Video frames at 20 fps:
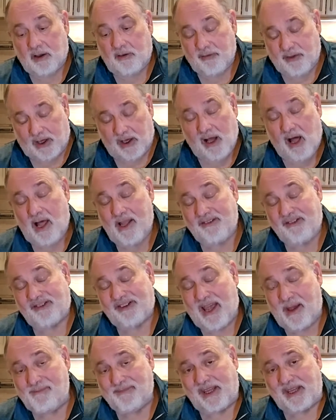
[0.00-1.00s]
the
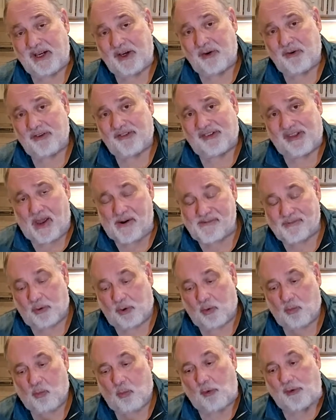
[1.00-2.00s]
concept here is that
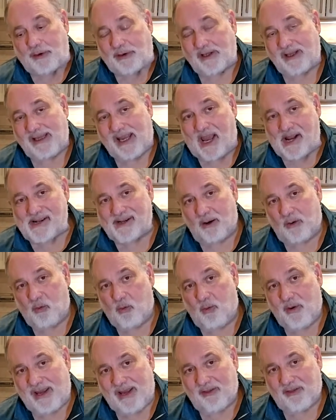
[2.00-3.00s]
we're working
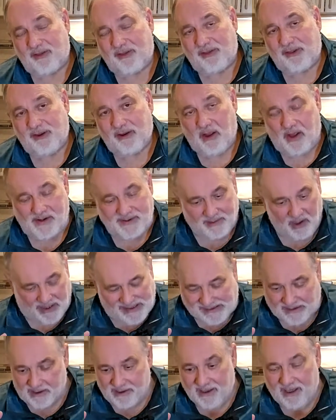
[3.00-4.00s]
with
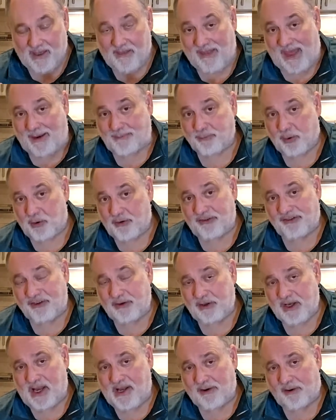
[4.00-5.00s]
that
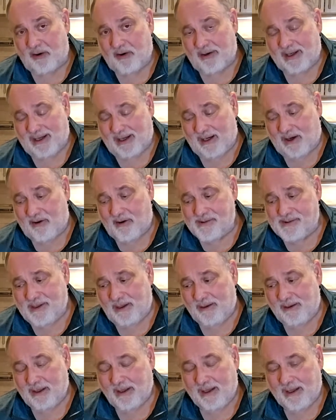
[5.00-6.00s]
person in our care.
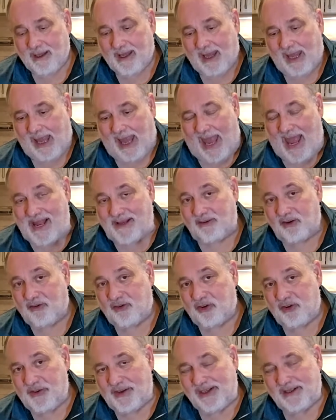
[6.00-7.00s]
And
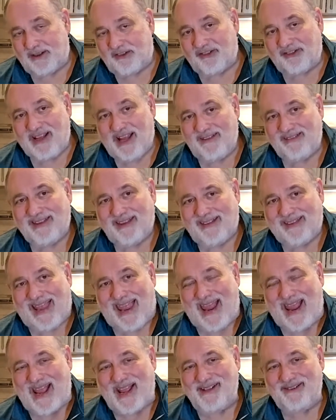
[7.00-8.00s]
to the extent that
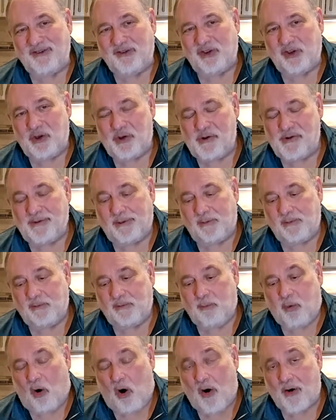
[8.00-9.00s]
they can do
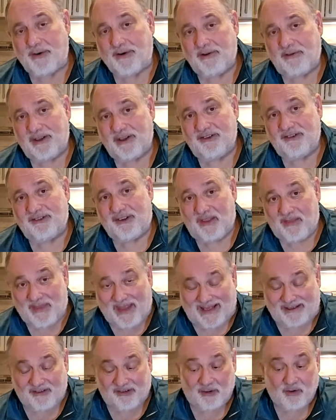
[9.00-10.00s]
part of this,
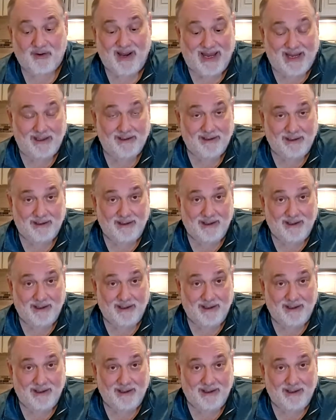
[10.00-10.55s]
that's great.